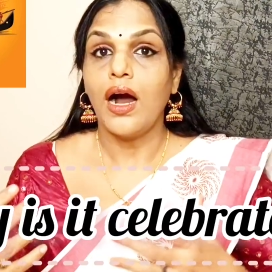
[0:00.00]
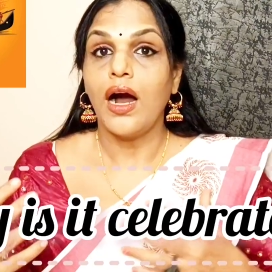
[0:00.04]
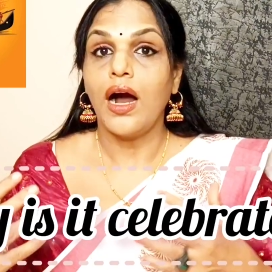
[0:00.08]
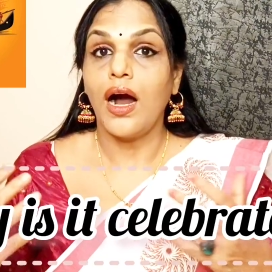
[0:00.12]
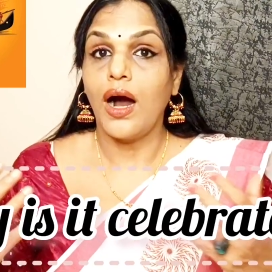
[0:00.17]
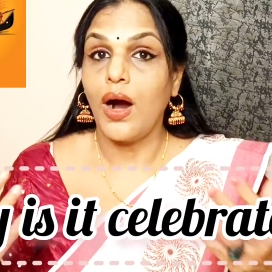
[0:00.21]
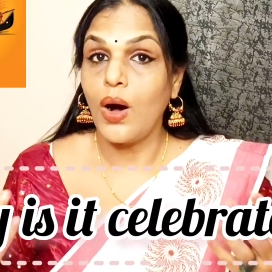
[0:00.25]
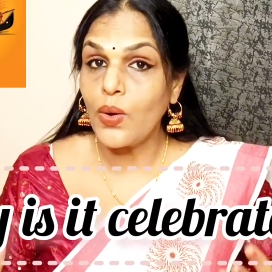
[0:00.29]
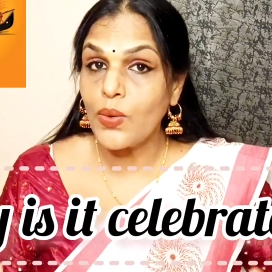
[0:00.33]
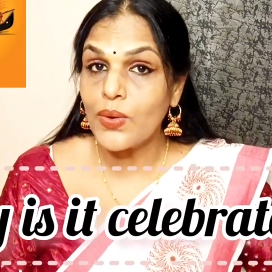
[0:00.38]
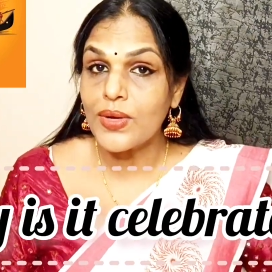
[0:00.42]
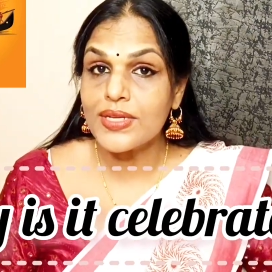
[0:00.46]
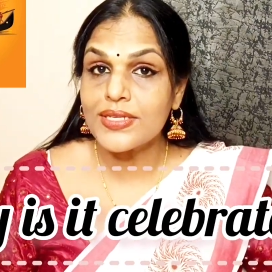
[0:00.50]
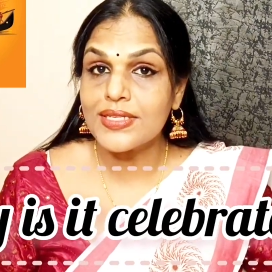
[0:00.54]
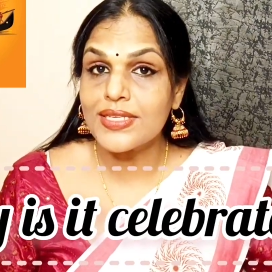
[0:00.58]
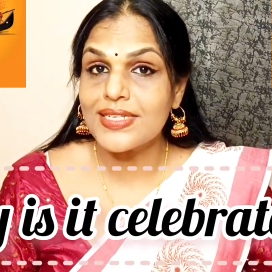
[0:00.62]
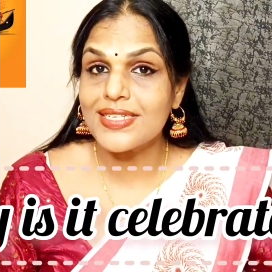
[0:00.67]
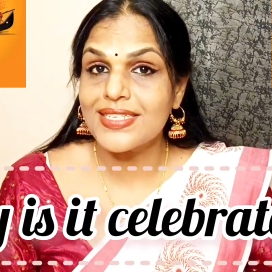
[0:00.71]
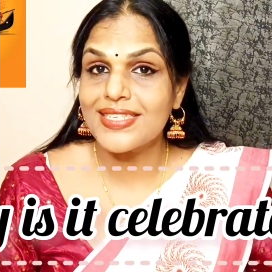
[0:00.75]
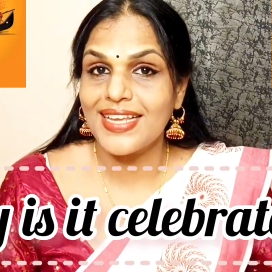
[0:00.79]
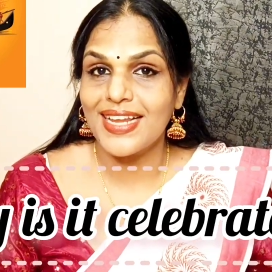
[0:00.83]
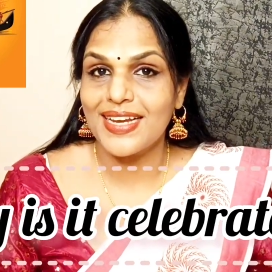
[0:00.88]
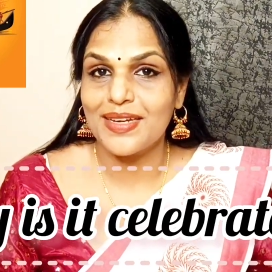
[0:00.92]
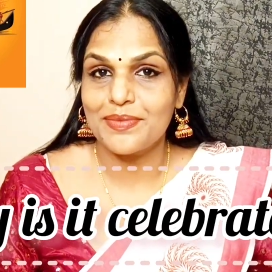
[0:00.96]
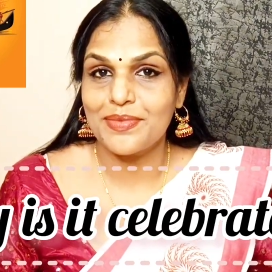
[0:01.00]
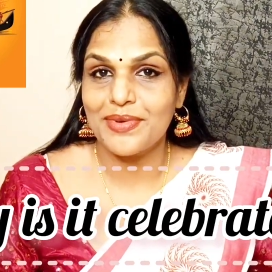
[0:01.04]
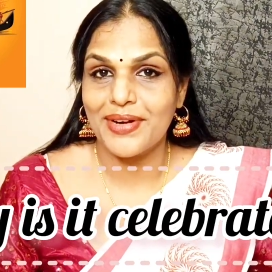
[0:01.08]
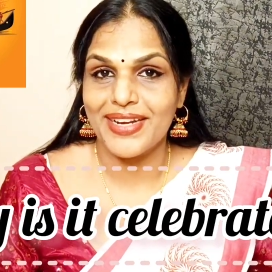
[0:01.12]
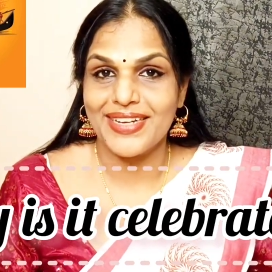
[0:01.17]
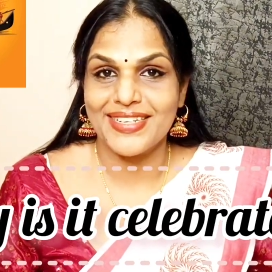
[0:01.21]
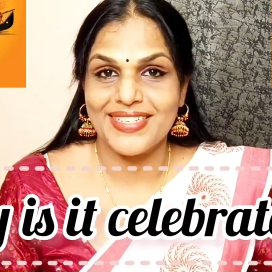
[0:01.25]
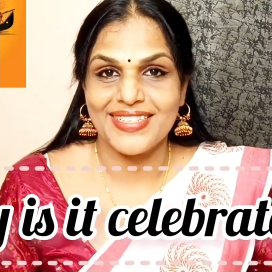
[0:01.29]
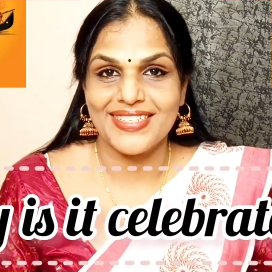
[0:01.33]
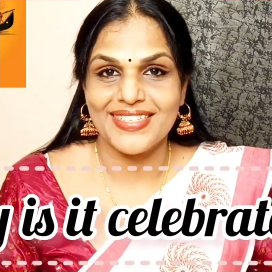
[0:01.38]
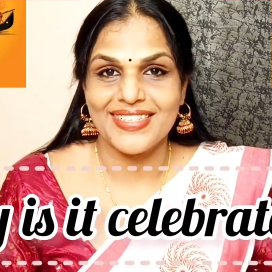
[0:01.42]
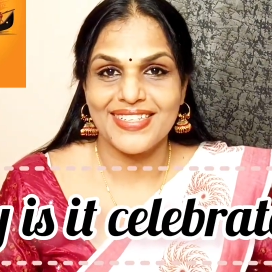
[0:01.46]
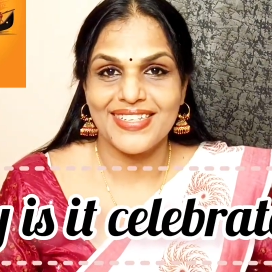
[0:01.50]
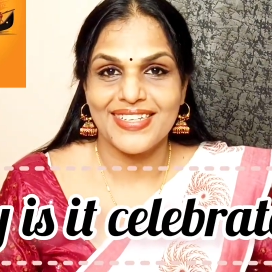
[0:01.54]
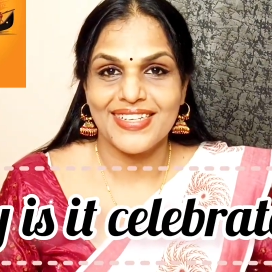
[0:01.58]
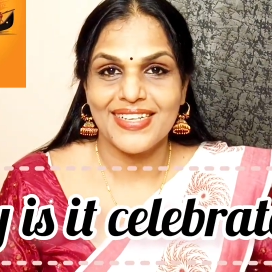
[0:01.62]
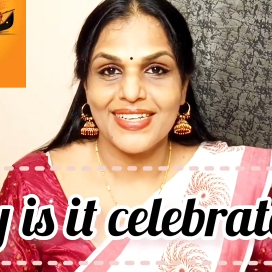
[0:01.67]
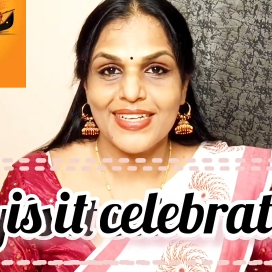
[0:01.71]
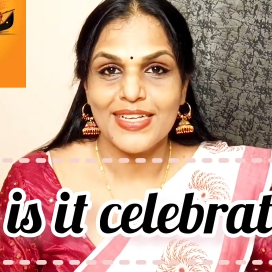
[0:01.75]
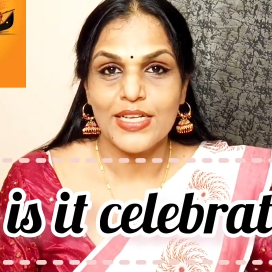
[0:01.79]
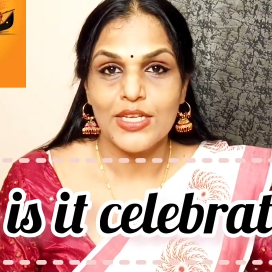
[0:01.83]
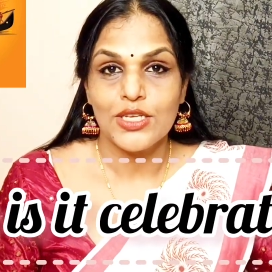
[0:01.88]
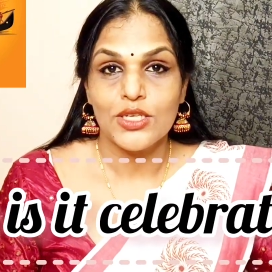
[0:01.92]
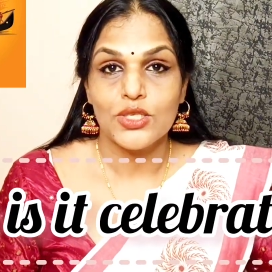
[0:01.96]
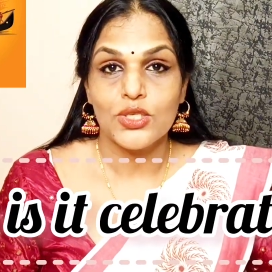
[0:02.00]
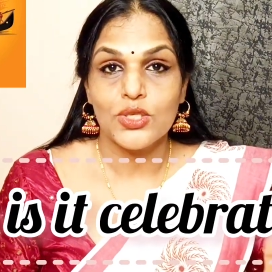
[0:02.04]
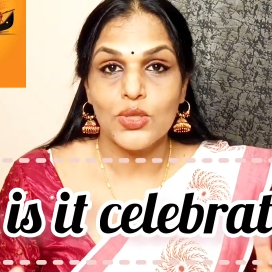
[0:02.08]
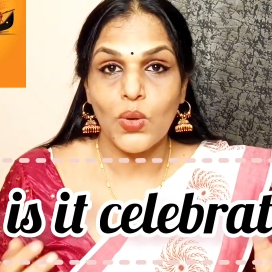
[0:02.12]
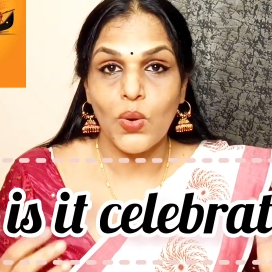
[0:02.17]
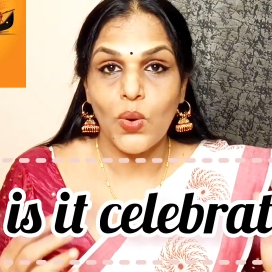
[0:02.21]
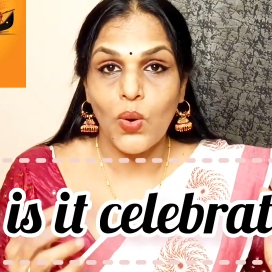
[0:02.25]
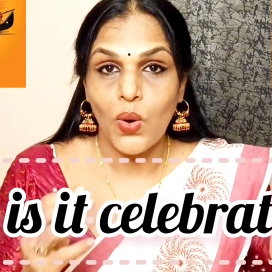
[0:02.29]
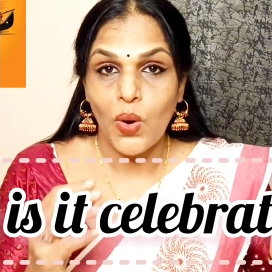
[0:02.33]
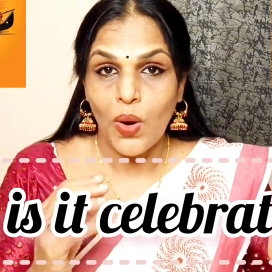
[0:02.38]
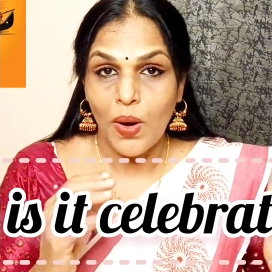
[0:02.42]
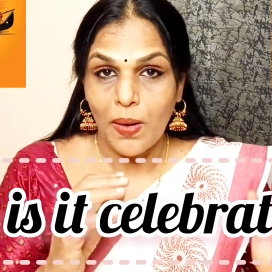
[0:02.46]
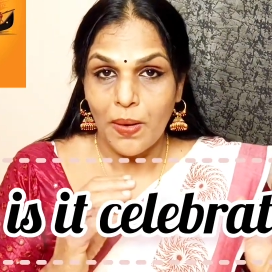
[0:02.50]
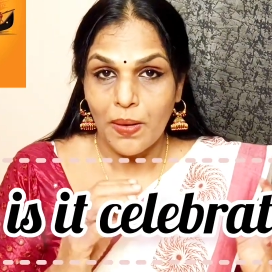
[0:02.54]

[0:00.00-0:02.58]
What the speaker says: How is it celebrated? So